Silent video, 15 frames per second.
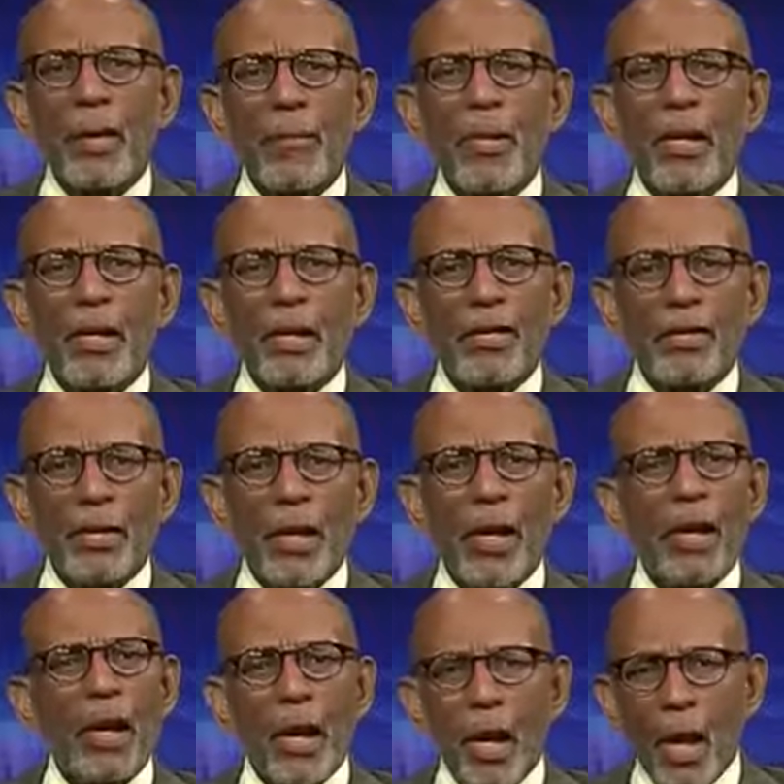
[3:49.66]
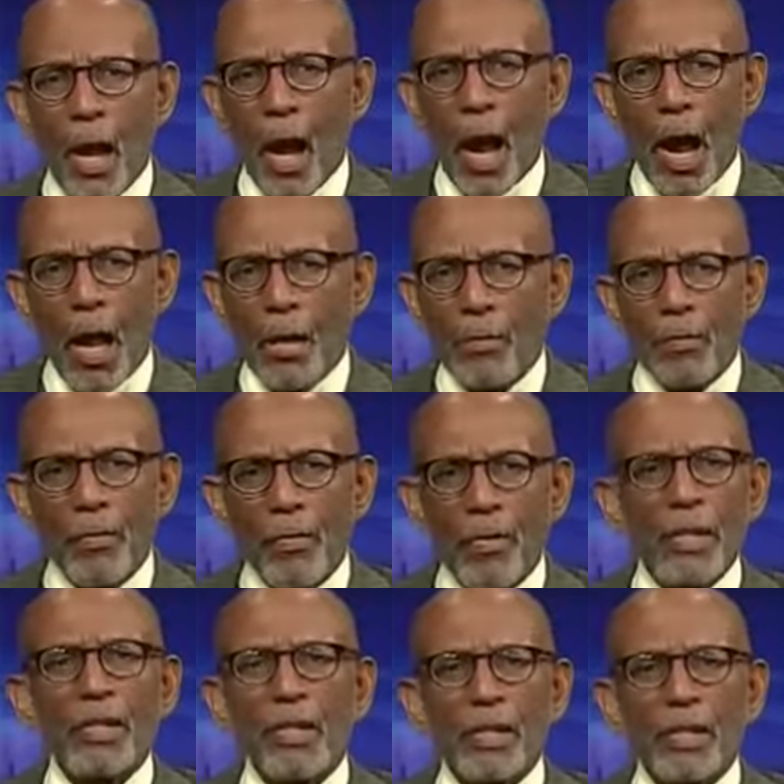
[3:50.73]
in and say, uh,
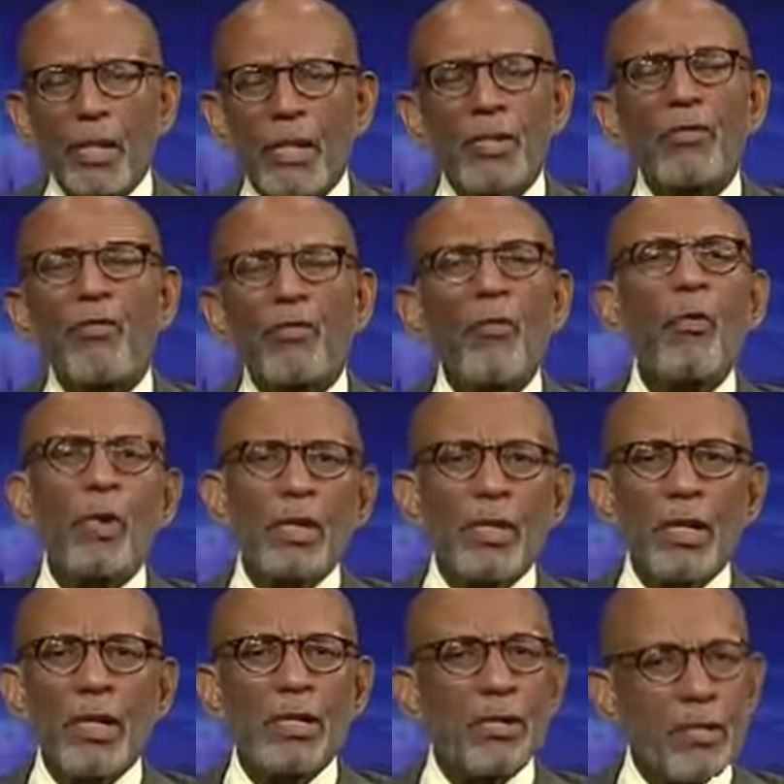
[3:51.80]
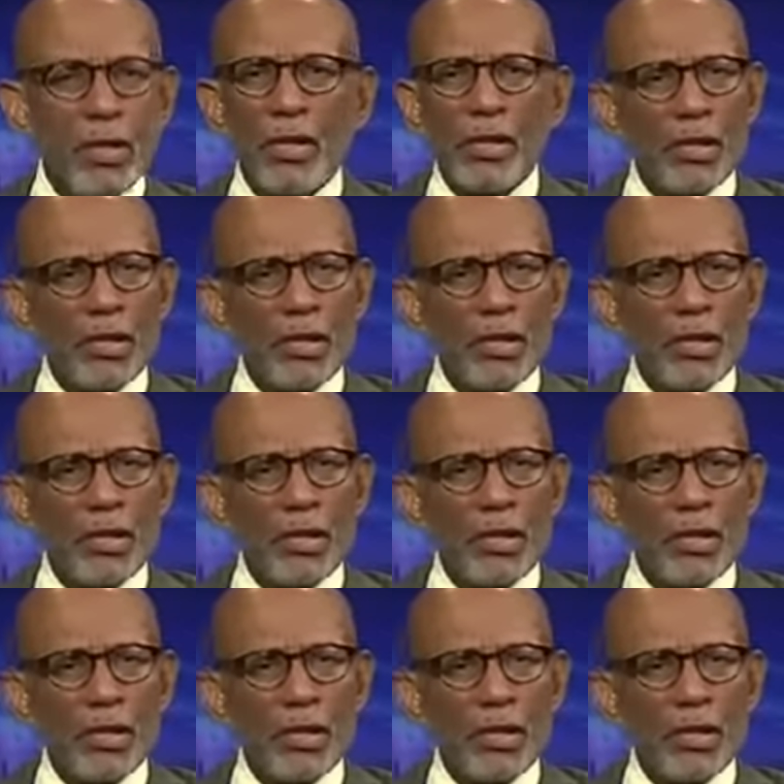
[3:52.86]
this is, is, foolishness, this is